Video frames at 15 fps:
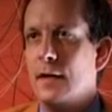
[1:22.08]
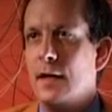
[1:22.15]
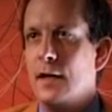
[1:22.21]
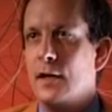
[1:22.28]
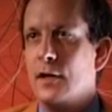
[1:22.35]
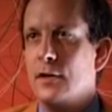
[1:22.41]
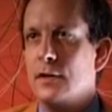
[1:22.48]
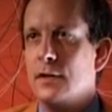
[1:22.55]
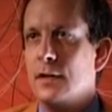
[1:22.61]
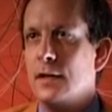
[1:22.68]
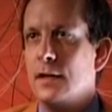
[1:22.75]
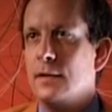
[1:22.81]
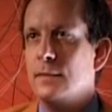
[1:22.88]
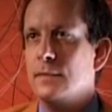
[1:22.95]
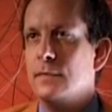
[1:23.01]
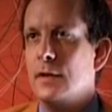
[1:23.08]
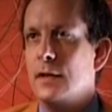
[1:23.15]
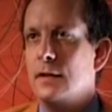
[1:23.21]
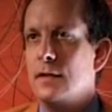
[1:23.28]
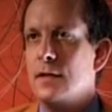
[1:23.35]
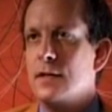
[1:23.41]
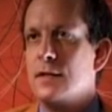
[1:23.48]
there,
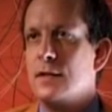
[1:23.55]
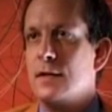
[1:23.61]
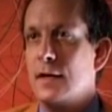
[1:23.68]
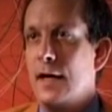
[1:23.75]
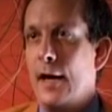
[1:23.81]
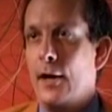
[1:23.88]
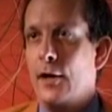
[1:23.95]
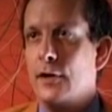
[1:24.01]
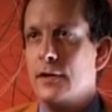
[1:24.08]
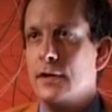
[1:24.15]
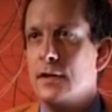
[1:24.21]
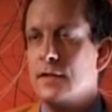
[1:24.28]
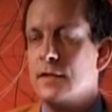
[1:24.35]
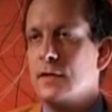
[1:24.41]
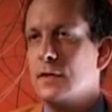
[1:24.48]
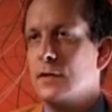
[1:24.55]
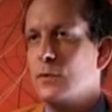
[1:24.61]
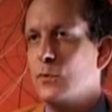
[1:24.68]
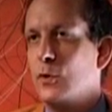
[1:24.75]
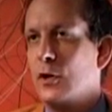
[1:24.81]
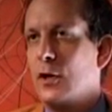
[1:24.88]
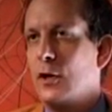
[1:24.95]
and this there is
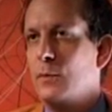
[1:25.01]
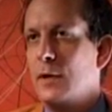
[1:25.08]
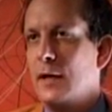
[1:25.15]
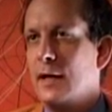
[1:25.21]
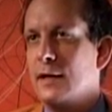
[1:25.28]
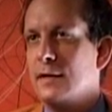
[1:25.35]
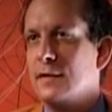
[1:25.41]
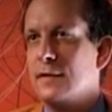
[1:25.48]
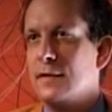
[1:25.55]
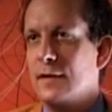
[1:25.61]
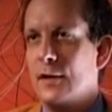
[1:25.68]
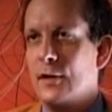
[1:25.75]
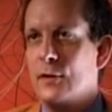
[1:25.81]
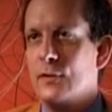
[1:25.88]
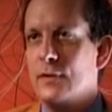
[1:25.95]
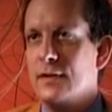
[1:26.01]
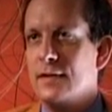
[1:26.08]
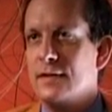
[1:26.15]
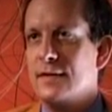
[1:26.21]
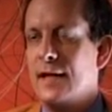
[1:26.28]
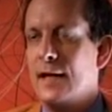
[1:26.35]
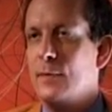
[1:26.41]
more complicated there.
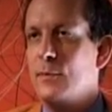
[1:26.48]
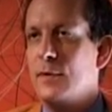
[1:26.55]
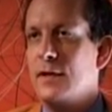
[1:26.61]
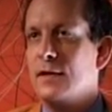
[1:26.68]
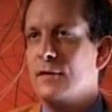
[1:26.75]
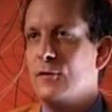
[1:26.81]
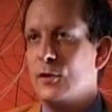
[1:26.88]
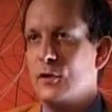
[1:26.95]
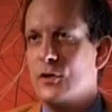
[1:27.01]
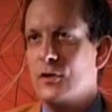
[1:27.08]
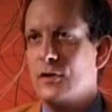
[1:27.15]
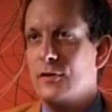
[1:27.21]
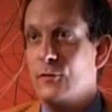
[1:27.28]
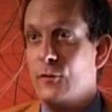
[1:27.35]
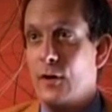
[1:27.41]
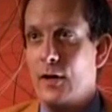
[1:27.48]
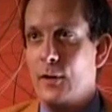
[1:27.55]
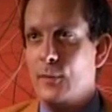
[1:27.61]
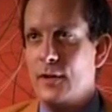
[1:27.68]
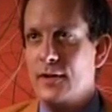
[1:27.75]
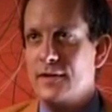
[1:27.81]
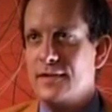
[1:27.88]
It can be a virtual
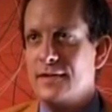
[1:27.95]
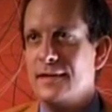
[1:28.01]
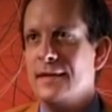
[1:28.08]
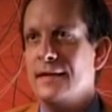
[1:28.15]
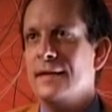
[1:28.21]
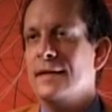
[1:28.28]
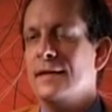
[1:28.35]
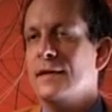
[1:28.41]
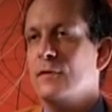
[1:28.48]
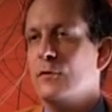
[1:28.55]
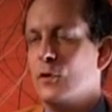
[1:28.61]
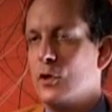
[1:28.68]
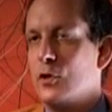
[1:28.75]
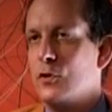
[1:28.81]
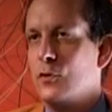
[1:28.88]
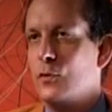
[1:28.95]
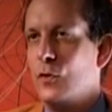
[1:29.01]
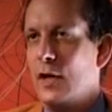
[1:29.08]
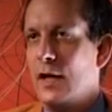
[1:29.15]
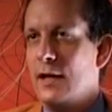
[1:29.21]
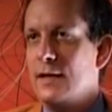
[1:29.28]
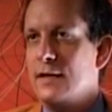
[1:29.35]
environment, virtual
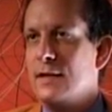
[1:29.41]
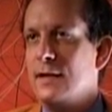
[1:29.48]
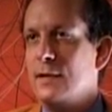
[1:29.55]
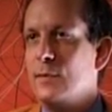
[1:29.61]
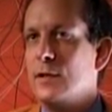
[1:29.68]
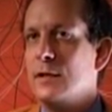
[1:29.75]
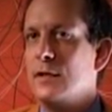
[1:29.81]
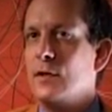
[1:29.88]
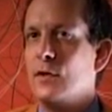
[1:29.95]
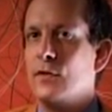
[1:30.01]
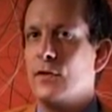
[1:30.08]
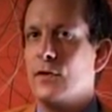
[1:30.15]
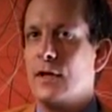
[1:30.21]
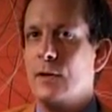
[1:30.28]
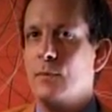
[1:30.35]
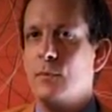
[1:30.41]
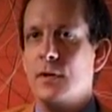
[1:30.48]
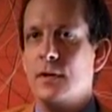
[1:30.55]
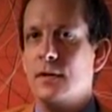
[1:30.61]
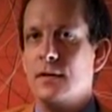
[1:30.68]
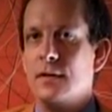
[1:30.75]
reality, but it also can